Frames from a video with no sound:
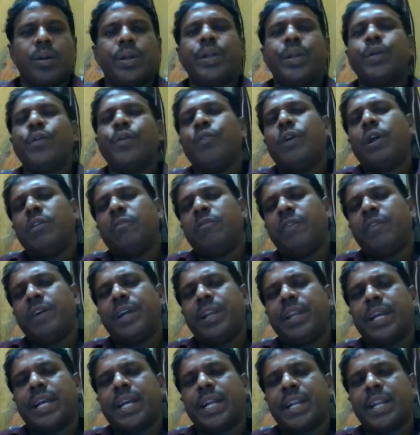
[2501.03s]
New
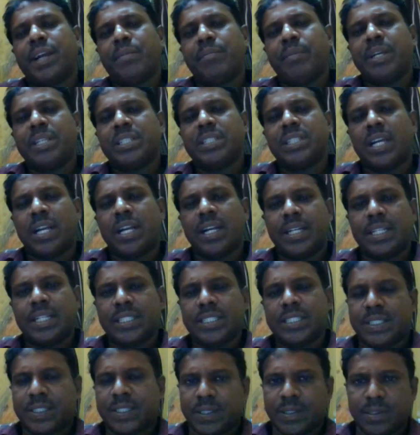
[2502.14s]
welfare economics and
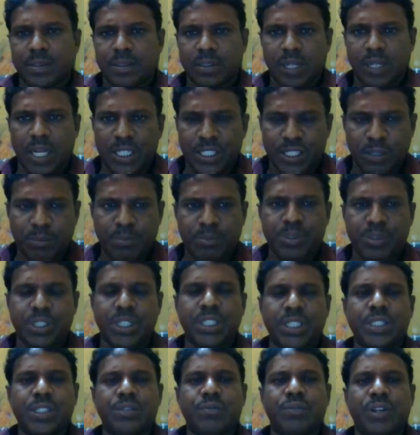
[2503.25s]
its
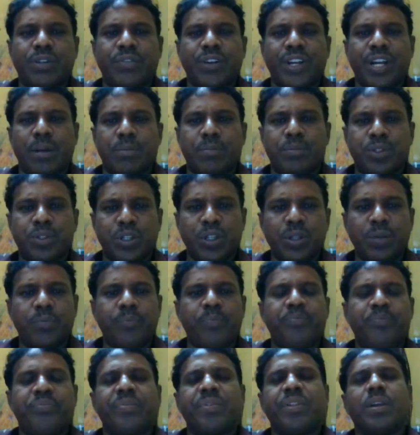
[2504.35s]
assumptions. When we observe
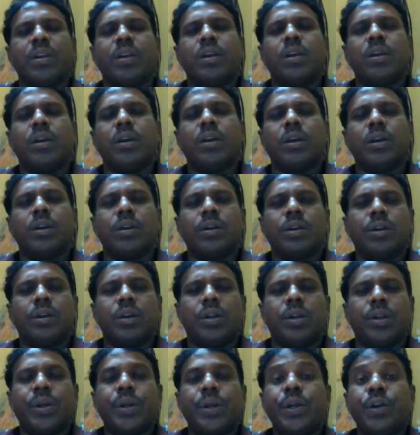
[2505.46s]

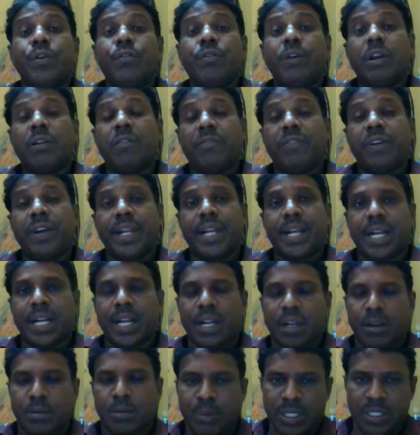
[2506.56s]
new welfare
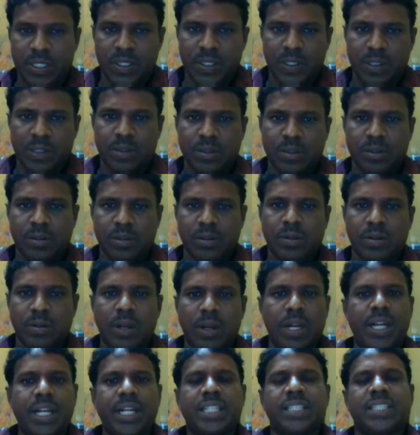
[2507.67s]
economics
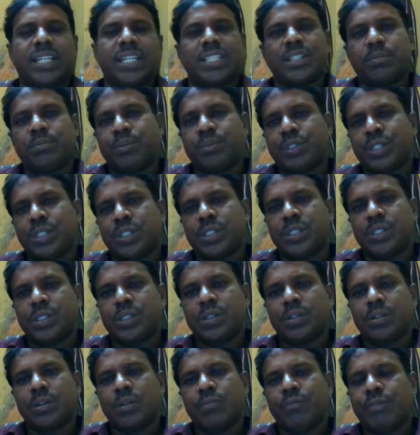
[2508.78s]
and its
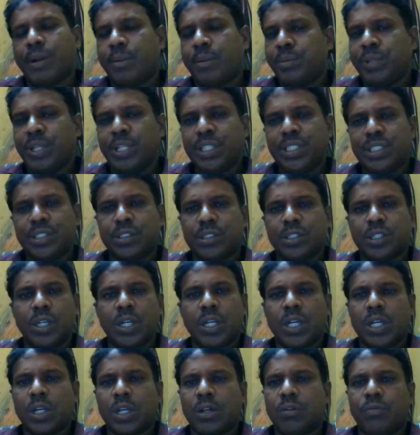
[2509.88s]
assumptions, from this,
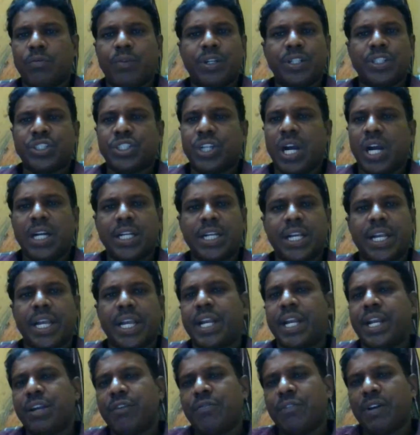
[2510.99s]
for short,
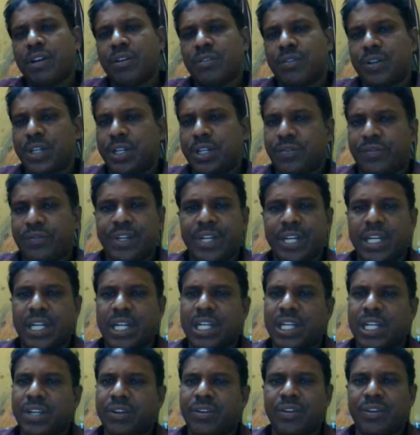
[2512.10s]
anyone
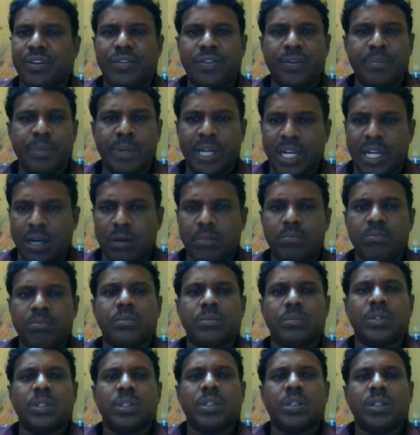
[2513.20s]
definitely we may come
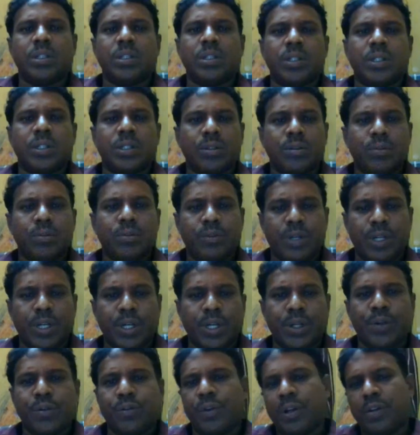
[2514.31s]
for
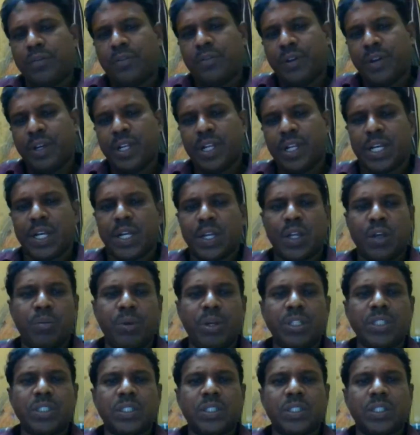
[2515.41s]
new welfare
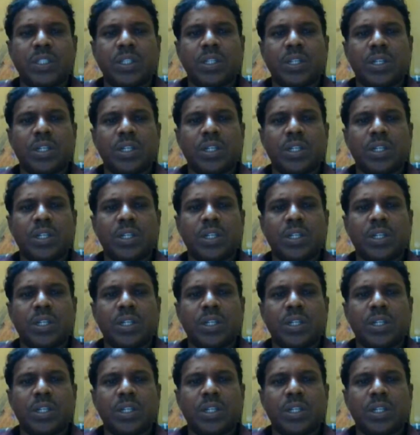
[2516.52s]
economics.